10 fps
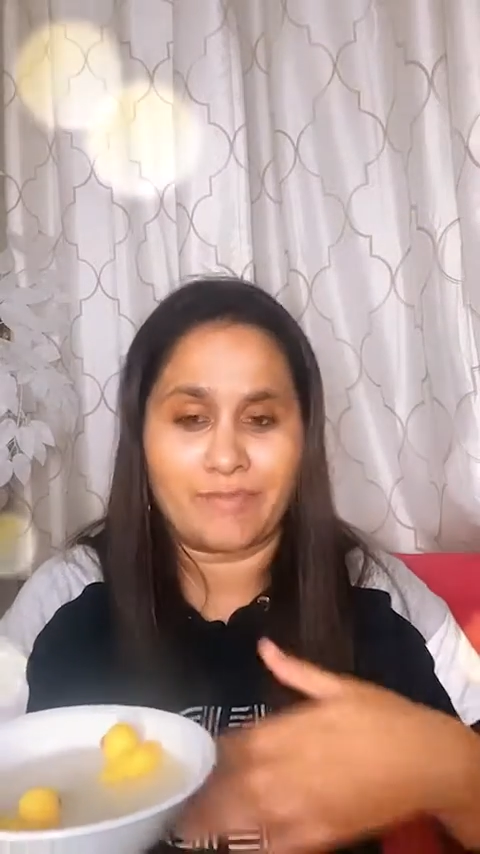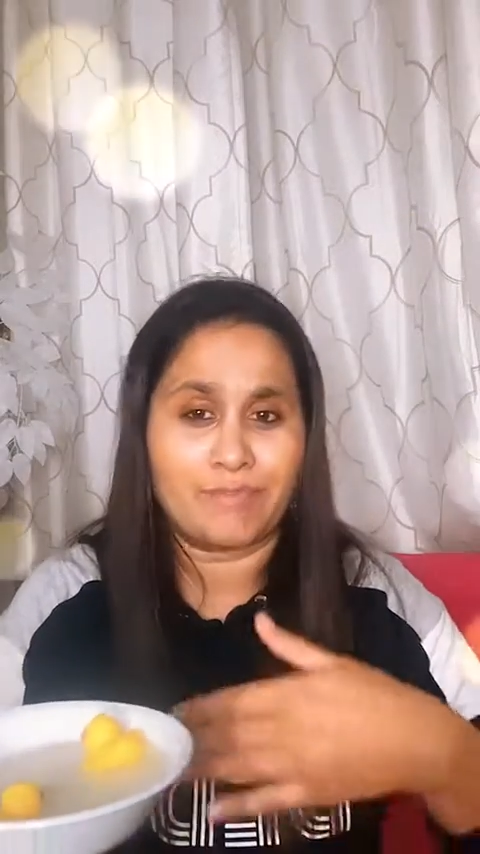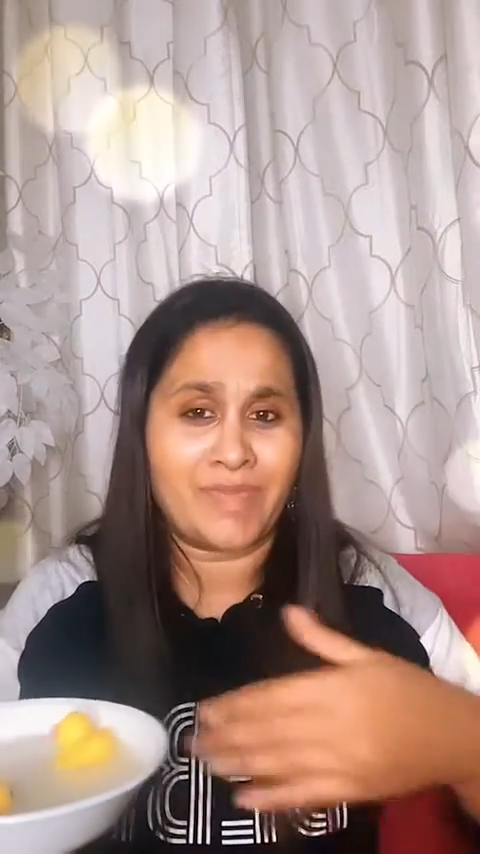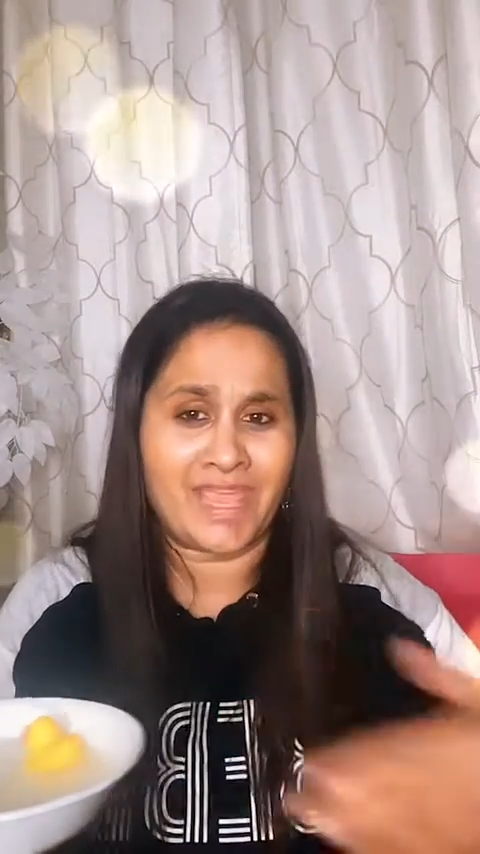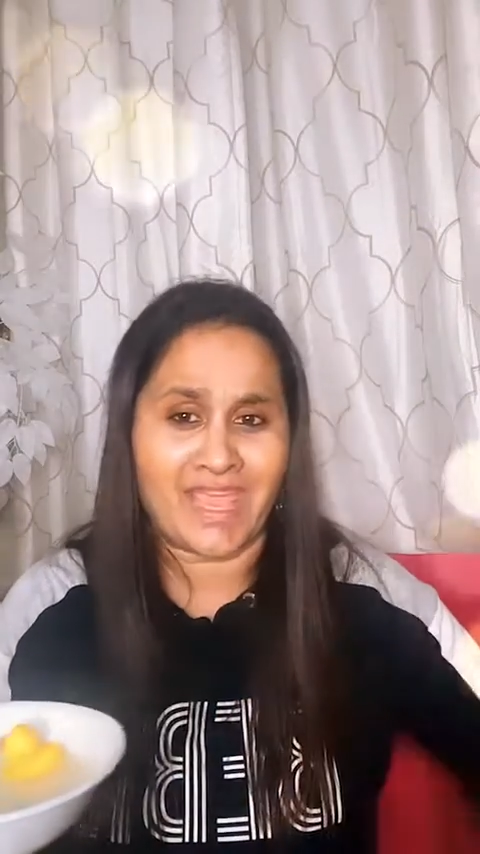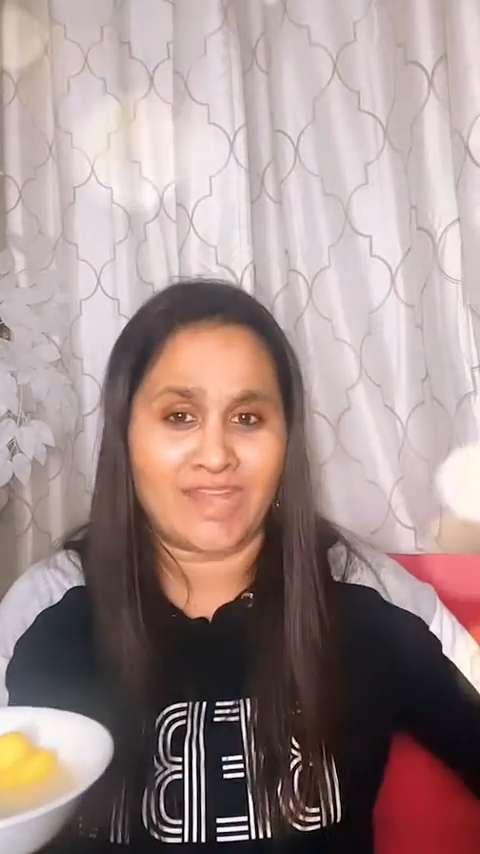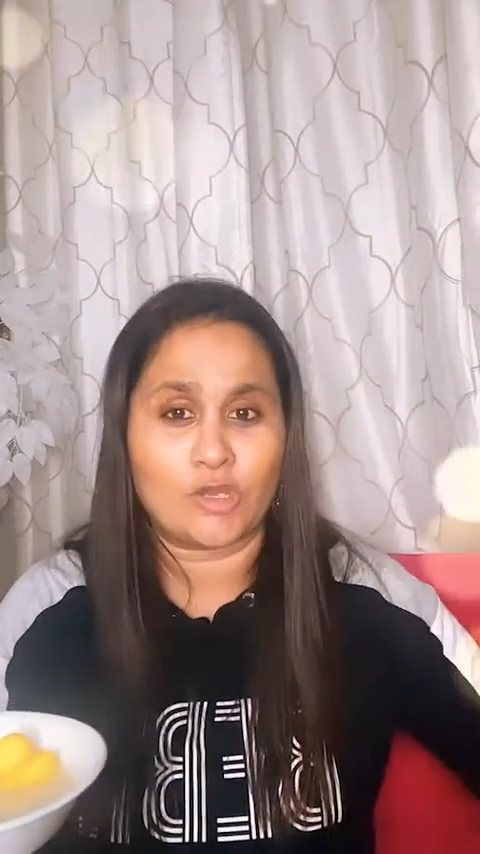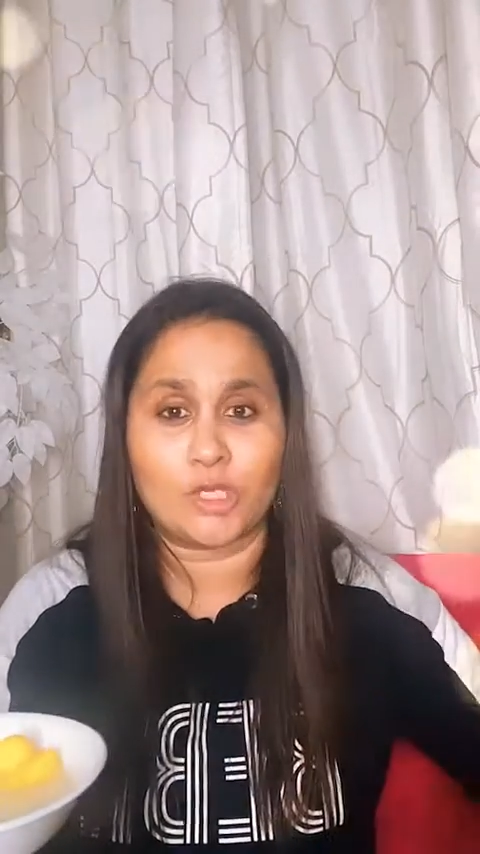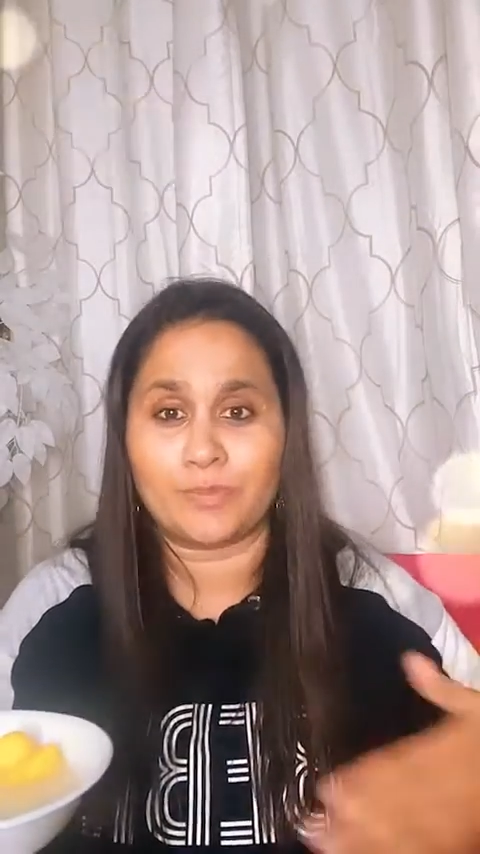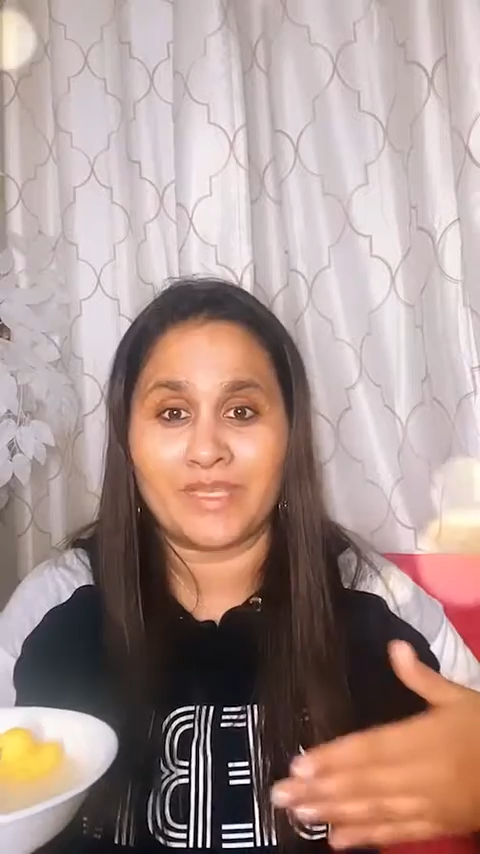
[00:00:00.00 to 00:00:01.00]
pan
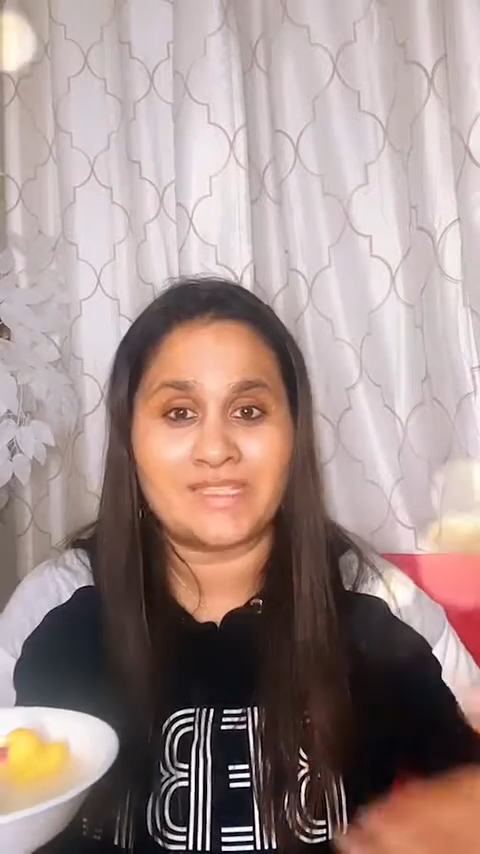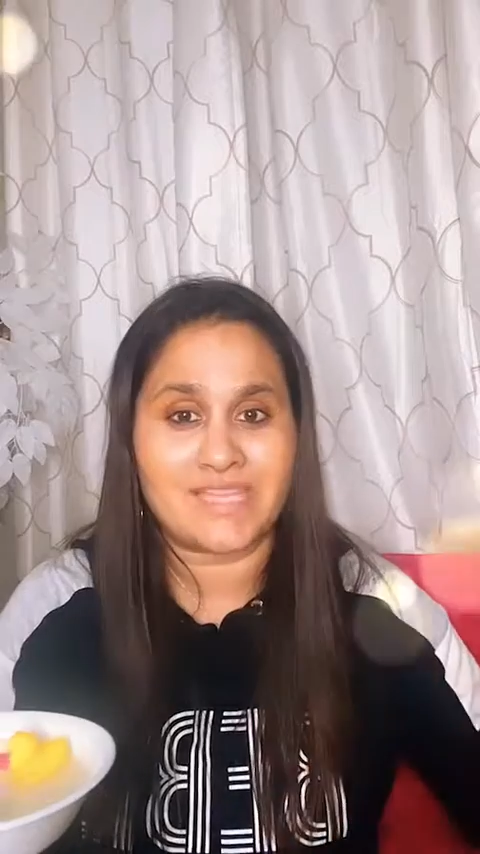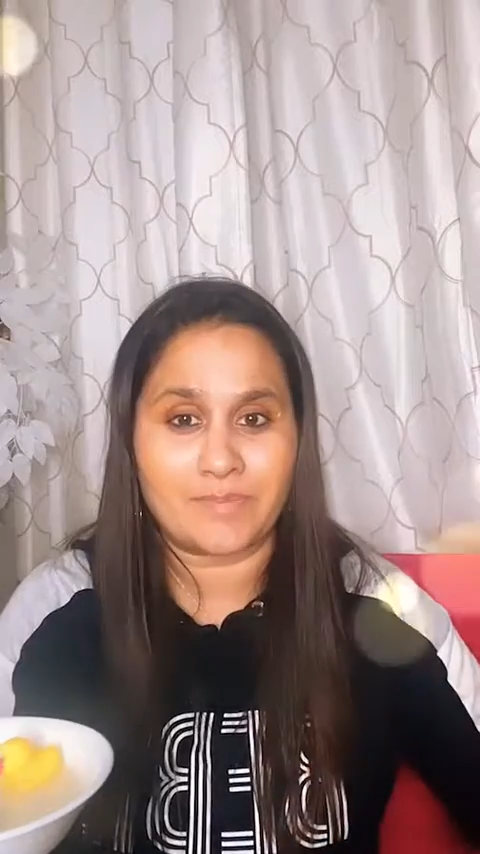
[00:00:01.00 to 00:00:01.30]
or pizza